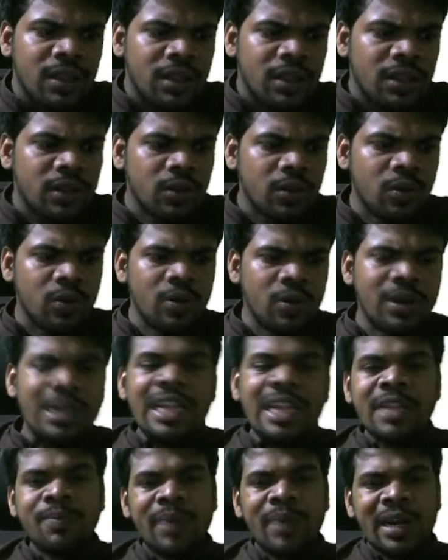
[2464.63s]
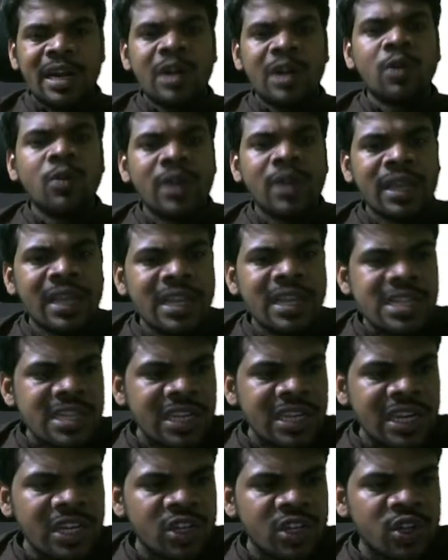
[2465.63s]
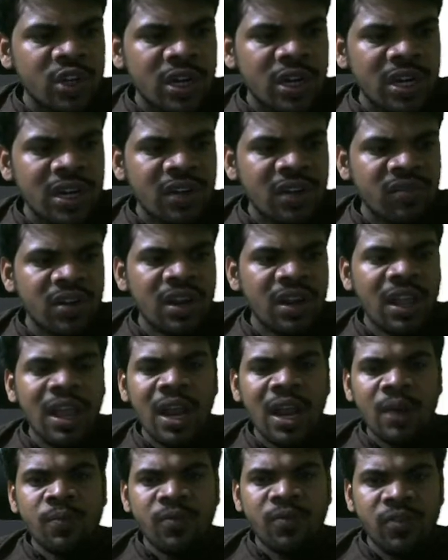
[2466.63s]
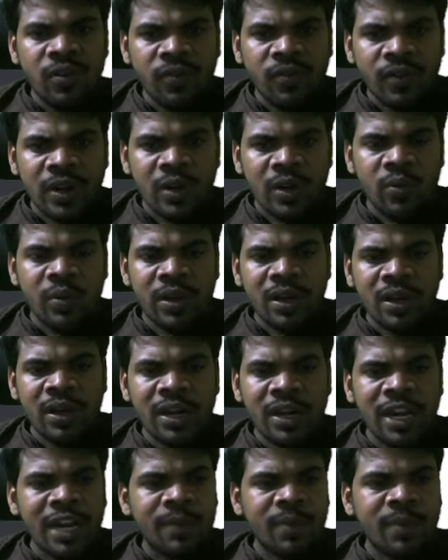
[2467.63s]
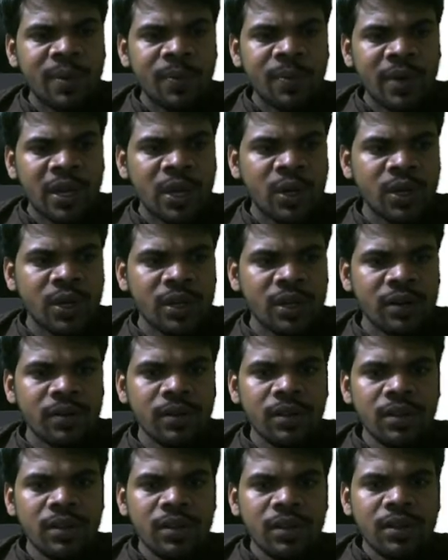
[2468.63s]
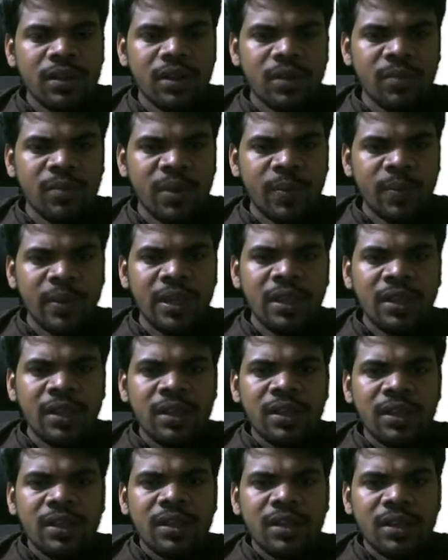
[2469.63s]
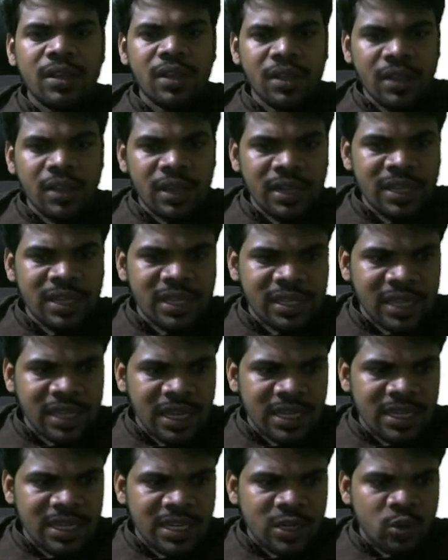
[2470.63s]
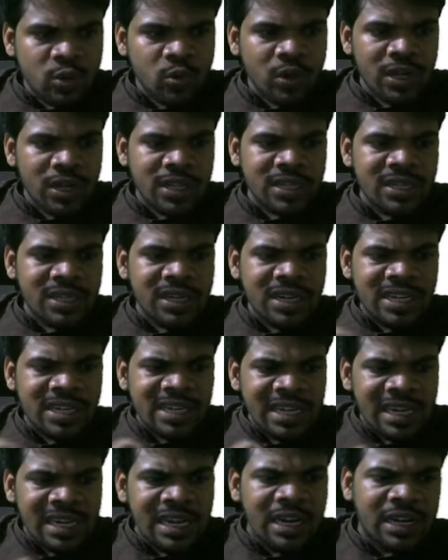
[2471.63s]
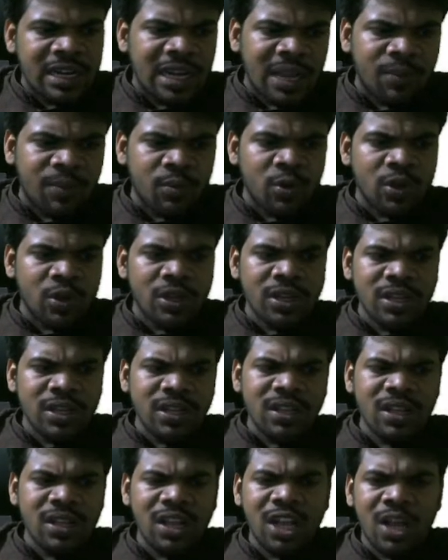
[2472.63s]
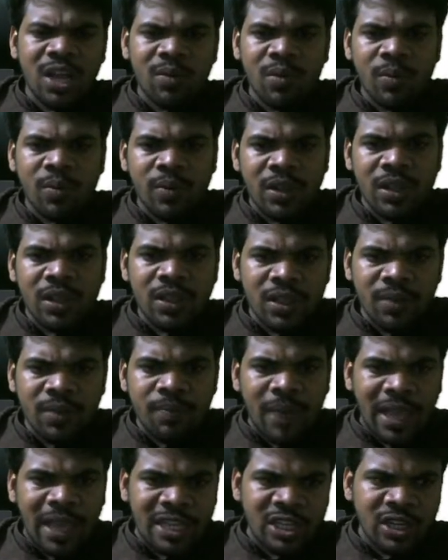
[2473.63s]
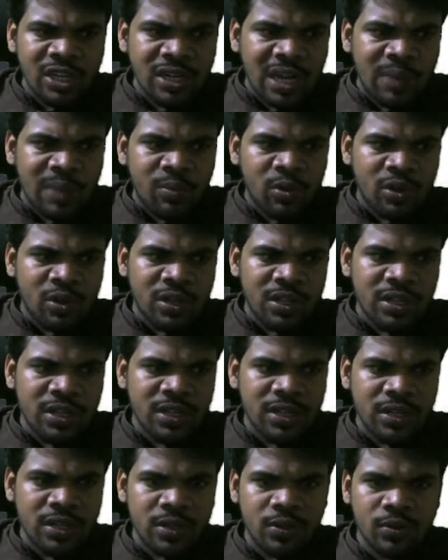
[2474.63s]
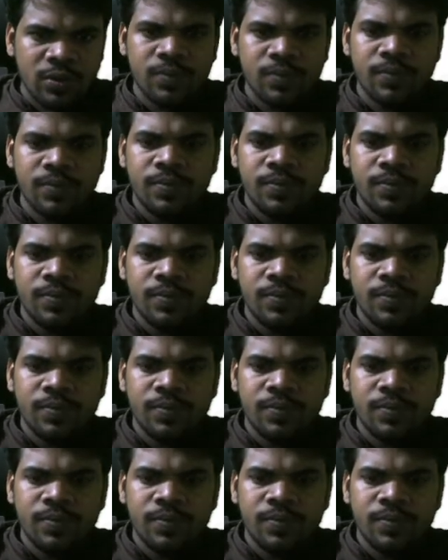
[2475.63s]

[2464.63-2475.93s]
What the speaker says: So it is better to take a screenshot. It will helpful for your NEET preparation. Maybe there is a chances to ask in a single type questions or maybe in the matching type questions also.